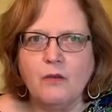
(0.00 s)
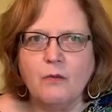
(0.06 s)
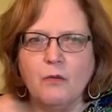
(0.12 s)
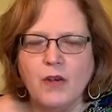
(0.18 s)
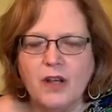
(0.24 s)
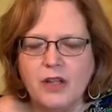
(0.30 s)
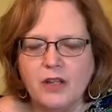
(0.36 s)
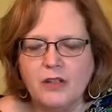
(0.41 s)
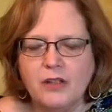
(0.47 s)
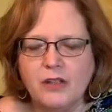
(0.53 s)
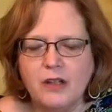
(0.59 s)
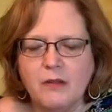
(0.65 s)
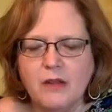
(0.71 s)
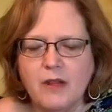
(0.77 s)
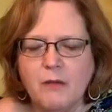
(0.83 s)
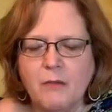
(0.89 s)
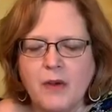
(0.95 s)
what
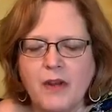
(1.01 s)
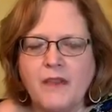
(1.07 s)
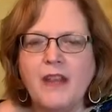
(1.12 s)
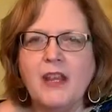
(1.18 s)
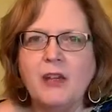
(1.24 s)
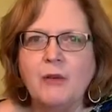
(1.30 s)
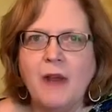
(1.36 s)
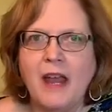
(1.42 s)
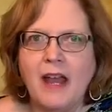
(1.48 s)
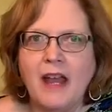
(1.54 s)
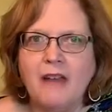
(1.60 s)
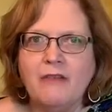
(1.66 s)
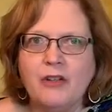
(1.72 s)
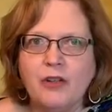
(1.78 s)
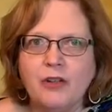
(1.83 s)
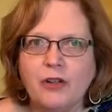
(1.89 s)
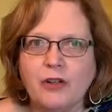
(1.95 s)
the one that you
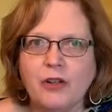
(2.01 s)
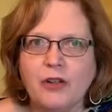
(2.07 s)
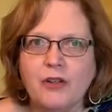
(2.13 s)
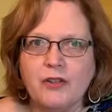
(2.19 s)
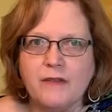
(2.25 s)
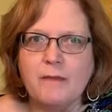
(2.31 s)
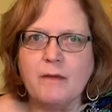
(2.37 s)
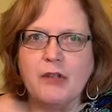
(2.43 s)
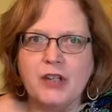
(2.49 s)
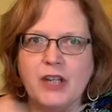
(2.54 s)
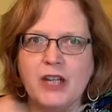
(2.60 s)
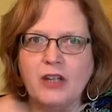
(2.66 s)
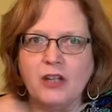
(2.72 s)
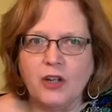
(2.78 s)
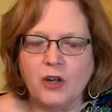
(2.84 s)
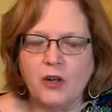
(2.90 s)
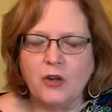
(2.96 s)
have in your
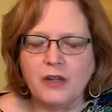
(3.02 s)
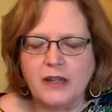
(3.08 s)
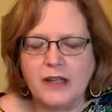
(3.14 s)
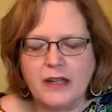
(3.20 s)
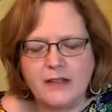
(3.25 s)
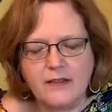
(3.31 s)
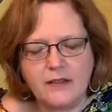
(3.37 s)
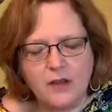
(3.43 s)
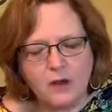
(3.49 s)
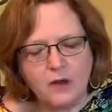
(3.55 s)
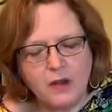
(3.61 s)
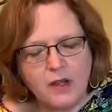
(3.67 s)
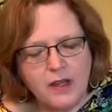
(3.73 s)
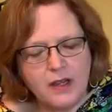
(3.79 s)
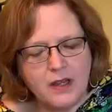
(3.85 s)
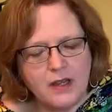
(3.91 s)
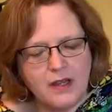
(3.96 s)
machine currently.
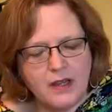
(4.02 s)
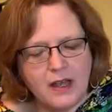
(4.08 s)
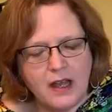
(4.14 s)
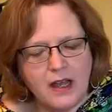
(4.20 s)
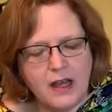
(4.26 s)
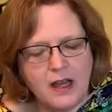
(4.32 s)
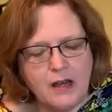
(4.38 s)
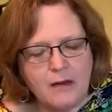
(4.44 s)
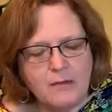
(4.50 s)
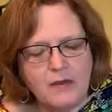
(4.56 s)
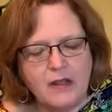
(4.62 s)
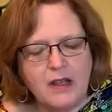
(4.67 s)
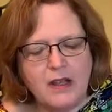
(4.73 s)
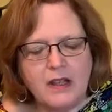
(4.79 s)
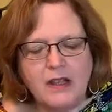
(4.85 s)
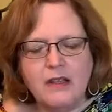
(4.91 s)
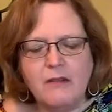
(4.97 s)
So um,
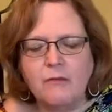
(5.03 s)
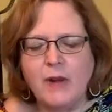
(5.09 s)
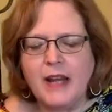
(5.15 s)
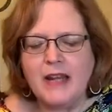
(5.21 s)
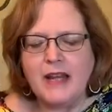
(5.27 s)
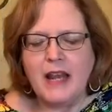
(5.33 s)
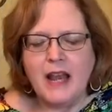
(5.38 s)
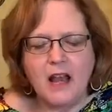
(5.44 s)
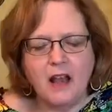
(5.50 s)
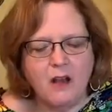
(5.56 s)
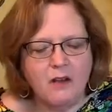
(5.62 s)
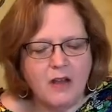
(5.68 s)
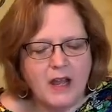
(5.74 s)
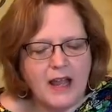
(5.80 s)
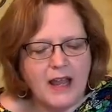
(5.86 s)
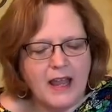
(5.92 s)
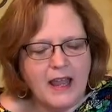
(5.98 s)
right
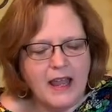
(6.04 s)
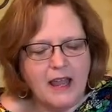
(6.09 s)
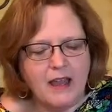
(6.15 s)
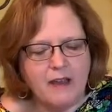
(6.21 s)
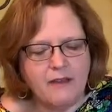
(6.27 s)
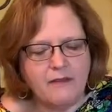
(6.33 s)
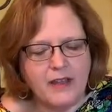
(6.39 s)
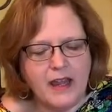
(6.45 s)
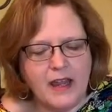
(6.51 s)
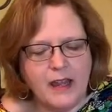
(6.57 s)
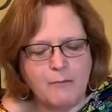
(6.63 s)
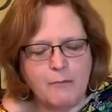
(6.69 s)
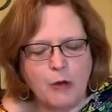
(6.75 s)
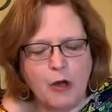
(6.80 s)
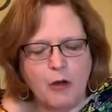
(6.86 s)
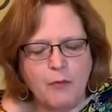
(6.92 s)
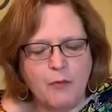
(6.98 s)
now I have a
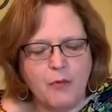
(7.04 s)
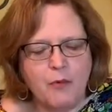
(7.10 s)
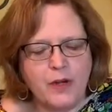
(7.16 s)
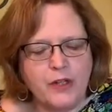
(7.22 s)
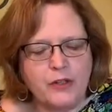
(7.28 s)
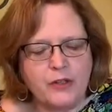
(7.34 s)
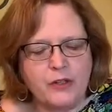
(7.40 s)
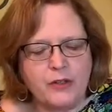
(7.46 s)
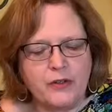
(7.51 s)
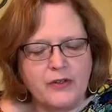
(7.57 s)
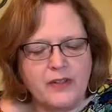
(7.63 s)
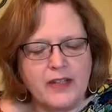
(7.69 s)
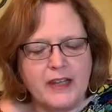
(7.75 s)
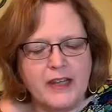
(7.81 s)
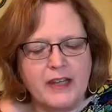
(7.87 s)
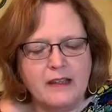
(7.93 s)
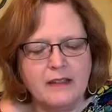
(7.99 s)
ballpoint
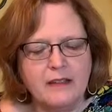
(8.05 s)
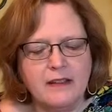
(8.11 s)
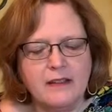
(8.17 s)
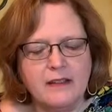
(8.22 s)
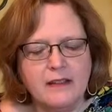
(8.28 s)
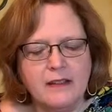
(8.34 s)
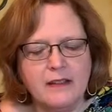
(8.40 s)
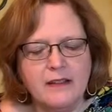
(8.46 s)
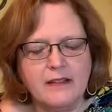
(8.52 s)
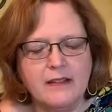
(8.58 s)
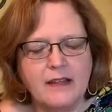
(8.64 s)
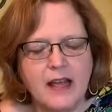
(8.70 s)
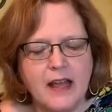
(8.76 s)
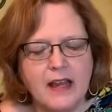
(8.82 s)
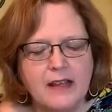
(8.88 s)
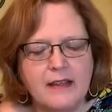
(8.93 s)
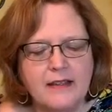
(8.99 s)
jersey
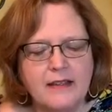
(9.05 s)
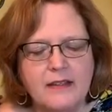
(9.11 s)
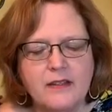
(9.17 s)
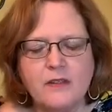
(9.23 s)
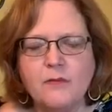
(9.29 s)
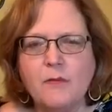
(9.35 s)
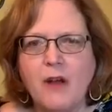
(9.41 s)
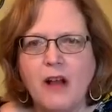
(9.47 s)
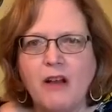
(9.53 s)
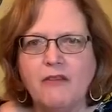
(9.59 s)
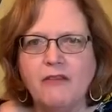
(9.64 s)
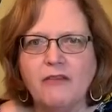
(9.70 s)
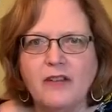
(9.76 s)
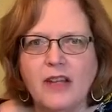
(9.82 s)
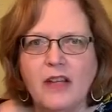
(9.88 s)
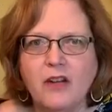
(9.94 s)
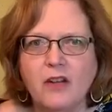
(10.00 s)
size twelve
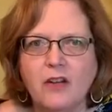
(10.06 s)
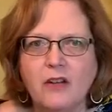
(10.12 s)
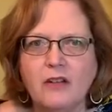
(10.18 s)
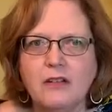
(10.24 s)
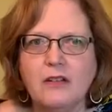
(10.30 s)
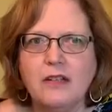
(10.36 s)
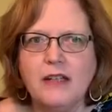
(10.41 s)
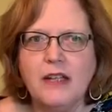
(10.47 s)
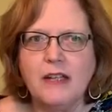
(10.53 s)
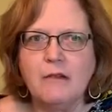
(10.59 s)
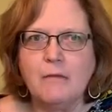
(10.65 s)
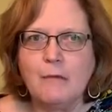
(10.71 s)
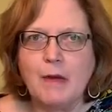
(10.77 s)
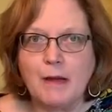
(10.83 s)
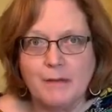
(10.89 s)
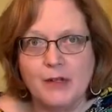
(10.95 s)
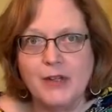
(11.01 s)
needle
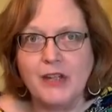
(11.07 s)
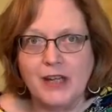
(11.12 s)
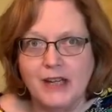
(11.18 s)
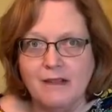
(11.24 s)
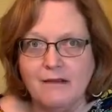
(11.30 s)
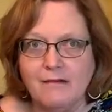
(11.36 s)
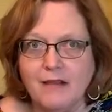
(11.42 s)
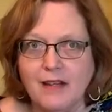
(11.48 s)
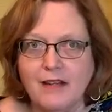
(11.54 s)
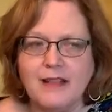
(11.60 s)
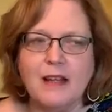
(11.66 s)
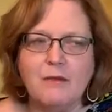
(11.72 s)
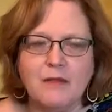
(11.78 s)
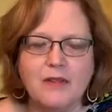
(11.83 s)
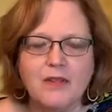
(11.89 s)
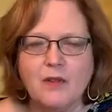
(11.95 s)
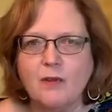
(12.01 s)
in my machine because I
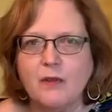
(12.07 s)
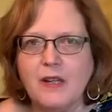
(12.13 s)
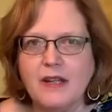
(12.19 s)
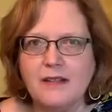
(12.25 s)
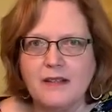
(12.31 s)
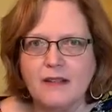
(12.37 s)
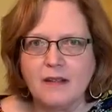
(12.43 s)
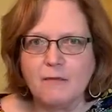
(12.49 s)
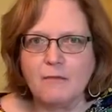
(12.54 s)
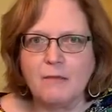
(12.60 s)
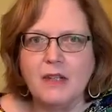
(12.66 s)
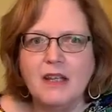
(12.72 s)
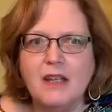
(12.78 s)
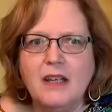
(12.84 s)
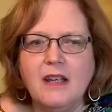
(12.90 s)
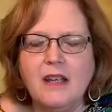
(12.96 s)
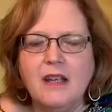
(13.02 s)
was sewing some
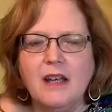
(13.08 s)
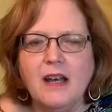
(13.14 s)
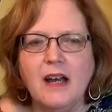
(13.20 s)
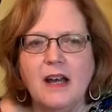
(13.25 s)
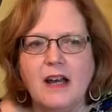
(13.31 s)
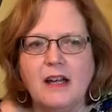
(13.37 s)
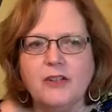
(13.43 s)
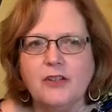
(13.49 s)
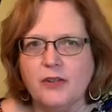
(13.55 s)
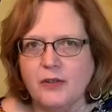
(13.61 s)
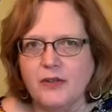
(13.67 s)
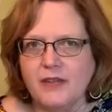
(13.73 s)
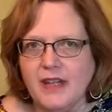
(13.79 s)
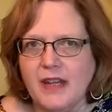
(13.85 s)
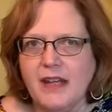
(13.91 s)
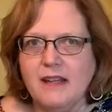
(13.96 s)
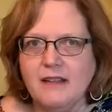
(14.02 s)
uh,
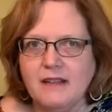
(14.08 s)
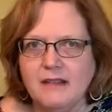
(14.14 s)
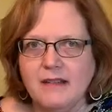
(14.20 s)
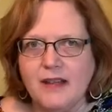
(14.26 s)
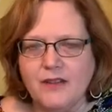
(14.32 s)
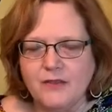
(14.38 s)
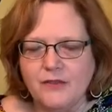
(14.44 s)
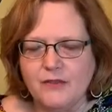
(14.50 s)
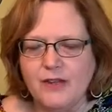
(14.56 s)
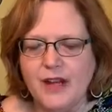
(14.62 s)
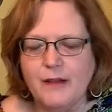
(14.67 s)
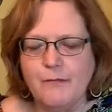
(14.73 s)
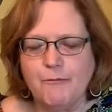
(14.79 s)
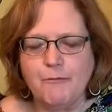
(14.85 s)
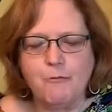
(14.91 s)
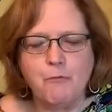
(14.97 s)
jersey yesterday.